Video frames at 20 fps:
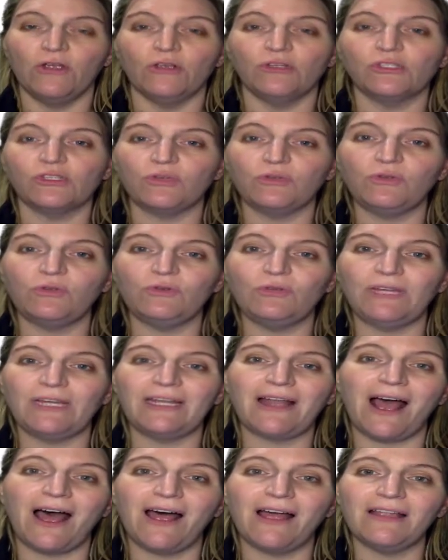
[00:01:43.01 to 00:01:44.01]
So you
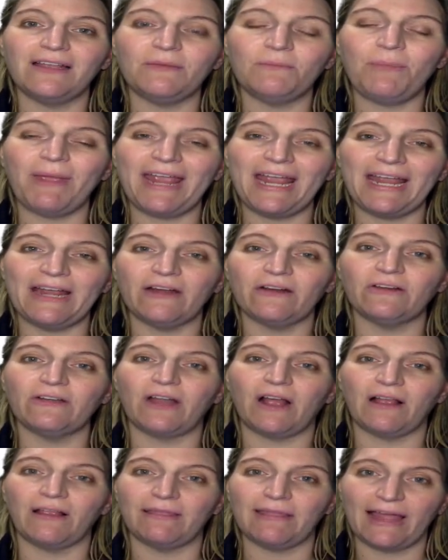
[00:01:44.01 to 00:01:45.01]
need
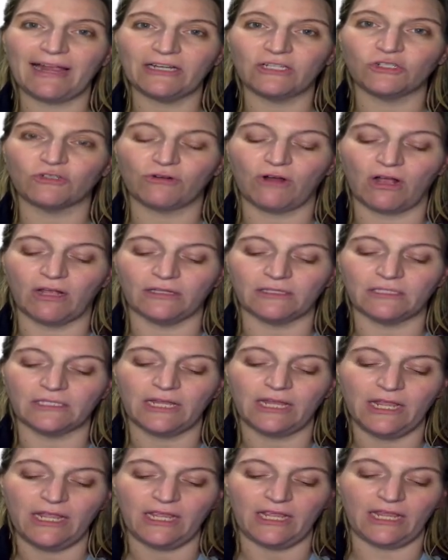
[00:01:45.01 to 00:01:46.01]
unpaired electrons
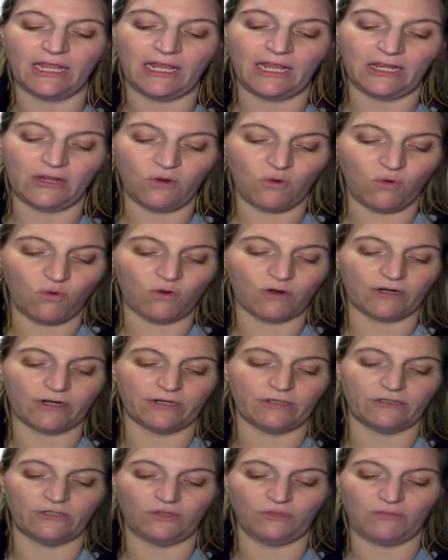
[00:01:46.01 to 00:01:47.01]
in
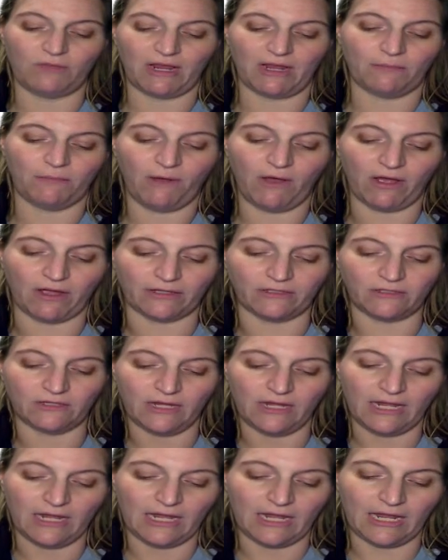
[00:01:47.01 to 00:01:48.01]
order to make a bond.
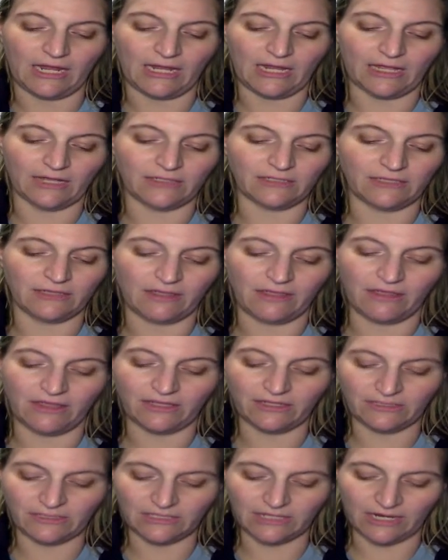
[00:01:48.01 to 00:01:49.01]
And
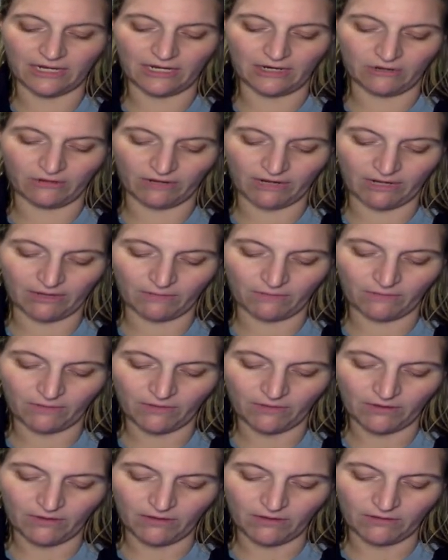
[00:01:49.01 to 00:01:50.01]
this diagram,
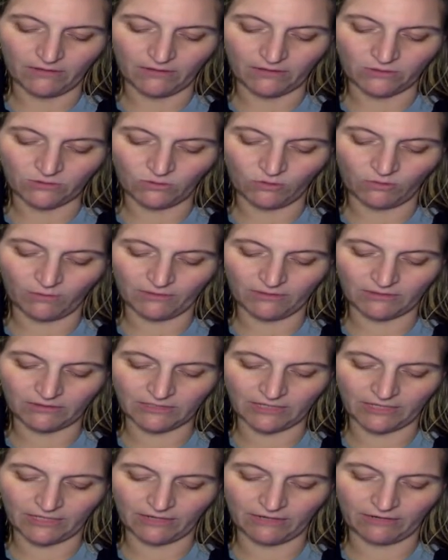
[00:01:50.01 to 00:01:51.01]
this orbital
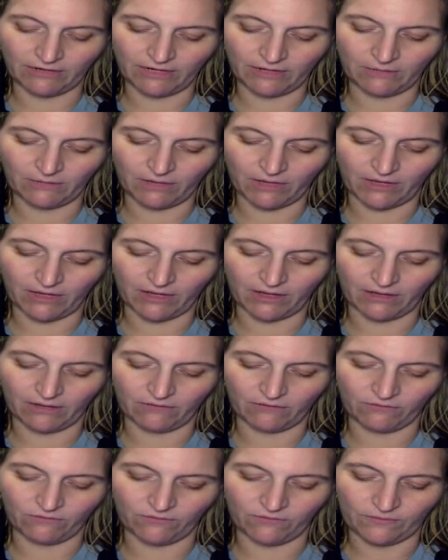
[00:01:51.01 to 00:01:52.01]
diagram
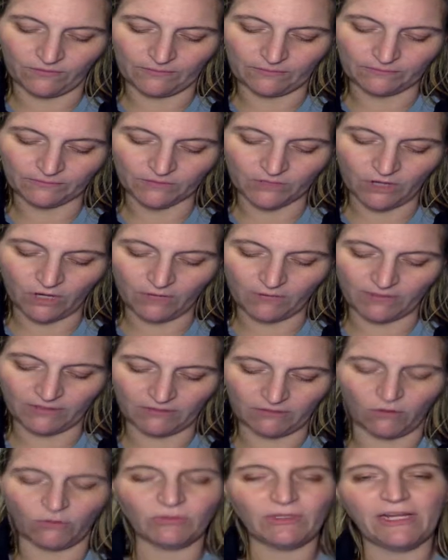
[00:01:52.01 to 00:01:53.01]
of
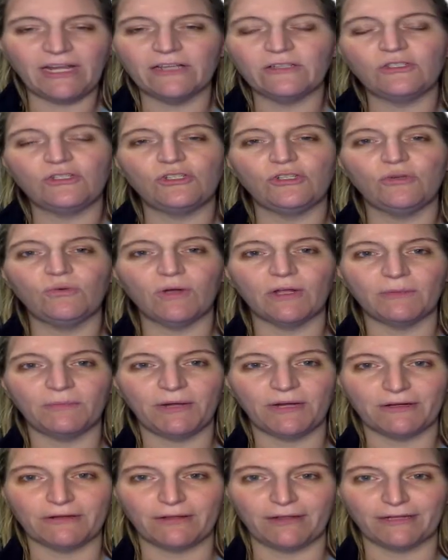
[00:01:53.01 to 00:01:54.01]
carbon, only has 2
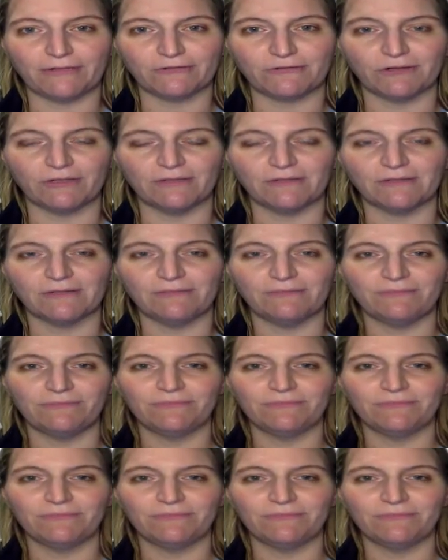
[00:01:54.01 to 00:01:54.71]
unpaired electrons.